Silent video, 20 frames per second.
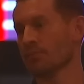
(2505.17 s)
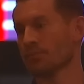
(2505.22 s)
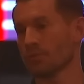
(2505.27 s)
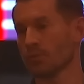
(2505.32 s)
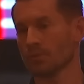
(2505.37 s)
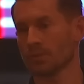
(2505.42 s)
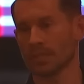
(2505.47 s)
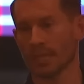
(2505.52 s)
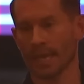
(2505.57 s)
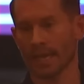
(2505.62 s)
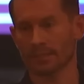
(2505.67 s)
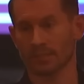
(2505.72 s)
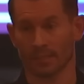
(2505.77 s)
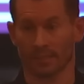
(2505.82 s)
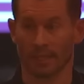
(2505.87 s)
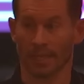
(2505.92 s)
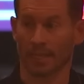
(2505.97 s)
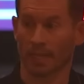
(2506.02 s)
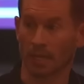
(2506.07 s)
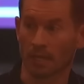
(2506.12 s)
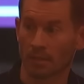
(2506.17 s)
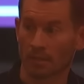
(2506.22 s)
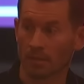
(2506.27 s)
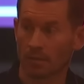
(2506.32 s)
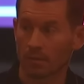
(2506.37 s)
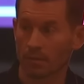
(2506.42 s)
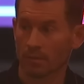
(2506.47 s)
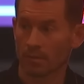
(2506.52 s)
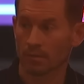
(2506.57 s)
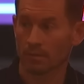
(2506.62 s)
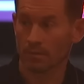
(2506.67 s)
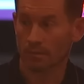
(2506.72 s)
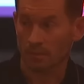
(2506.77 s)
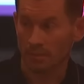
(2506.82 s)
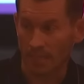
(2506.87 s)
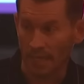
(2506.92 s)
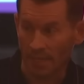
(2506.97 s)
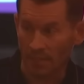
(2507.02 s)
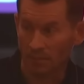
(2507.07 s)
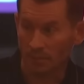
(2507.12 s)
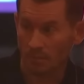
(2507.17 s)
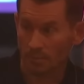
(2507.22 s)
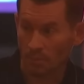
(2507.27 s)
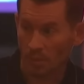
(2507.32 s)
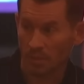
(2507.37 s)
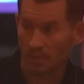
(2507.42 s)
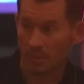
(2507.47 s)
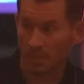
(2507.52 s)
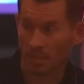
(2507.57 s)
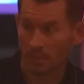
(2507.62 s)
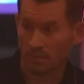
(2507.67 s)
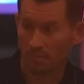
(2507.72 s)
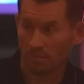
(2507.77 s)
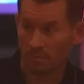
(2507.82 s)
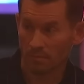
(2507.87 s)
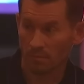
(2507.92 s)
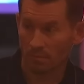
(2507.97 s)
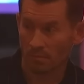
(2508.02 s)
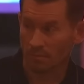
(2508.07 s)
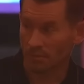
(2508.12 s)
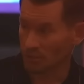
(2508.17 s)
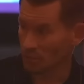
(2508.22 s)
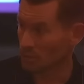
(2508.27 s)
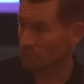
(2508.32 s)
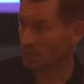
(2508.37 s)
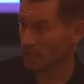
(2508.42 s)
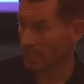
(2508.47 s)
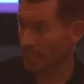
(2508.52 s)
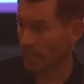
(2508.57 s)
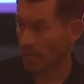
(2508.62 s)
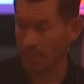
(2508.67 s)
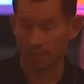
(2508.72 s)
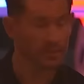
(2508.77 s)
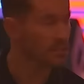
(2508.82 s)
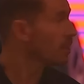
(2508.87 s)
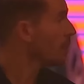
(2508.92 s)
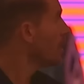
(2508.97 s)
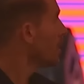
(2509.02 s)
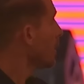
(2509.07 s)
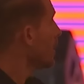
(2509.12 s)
enthusiastic, like a salesperson usually does,